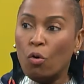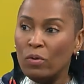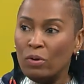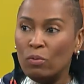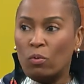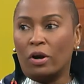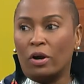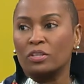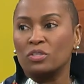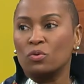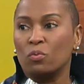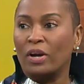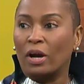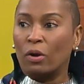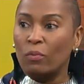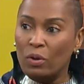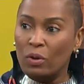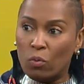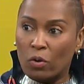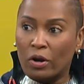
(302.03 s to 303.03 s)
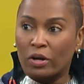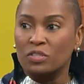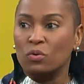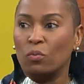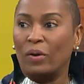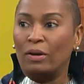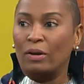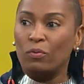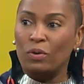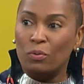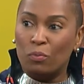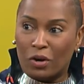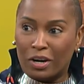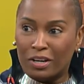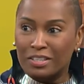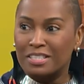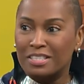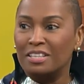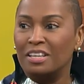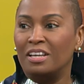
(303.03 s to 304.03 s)
we worked, where we worked, when we
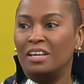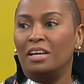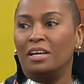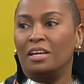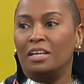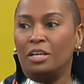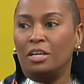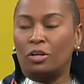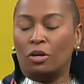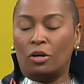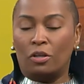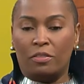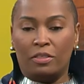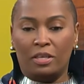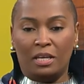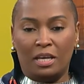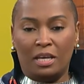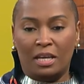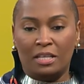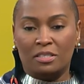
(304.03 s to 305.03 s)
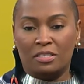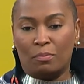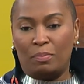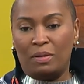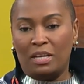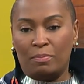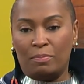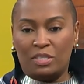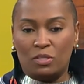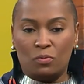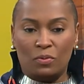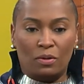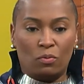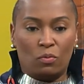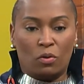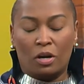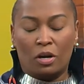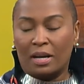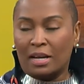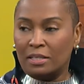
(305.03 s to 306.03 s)
worked, you know, the interplay between
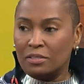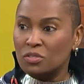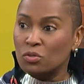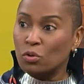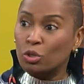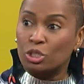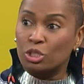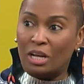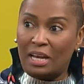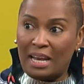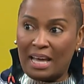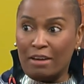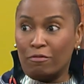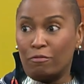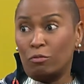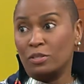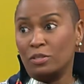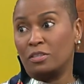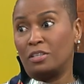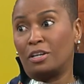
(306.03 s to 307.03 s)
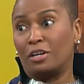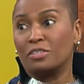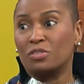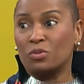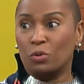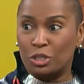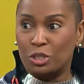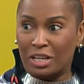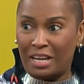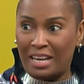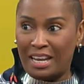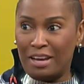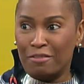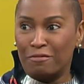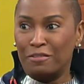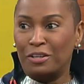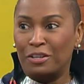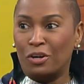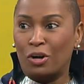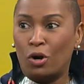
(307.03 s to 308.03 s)
work and social life. Was there a social life? Mm -hmm.
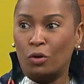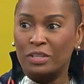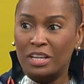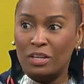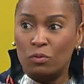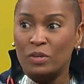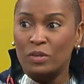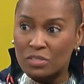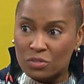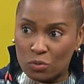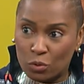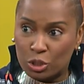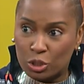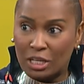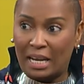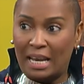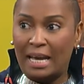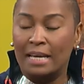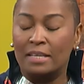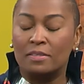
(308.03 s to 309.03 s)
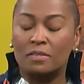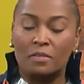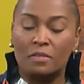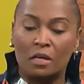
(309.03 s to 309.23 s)
You know, how mm-hmm. did we socialize? Mm